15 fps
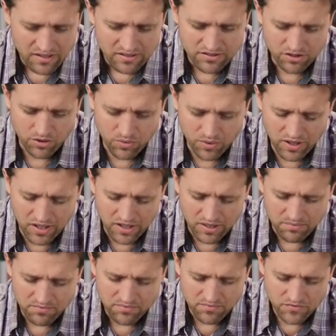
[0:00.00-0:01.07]
So
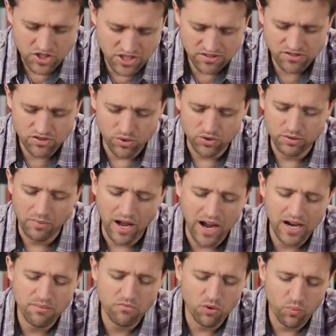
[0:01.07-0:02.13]
um, Jesus told him,
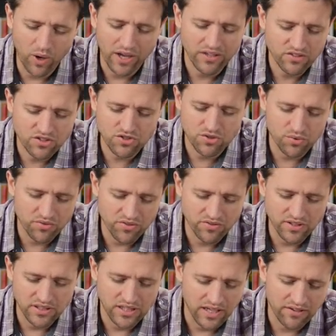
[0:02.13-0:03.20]
I am the way, the truth,
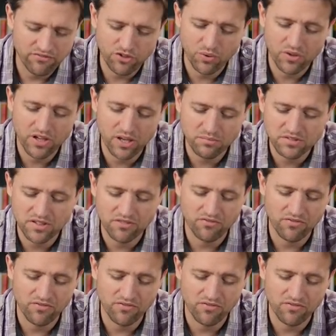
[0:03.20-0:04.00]
and the life. No one comes to the